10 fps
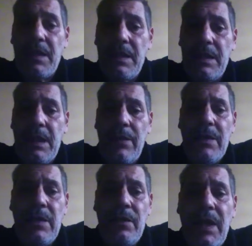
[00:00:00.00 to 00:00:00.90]

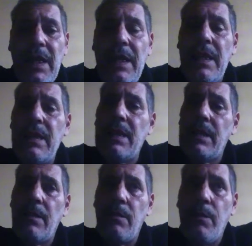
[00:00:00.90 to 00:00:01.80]
Stephen
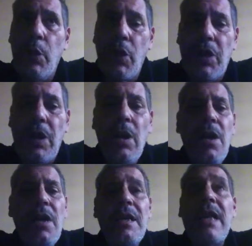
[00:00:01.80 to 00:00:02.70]
Zweig's book,
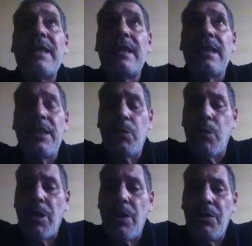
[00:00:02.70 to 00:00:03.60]
Yesterday's
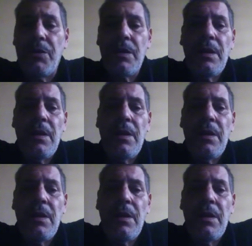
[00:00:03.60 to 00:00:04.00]
World,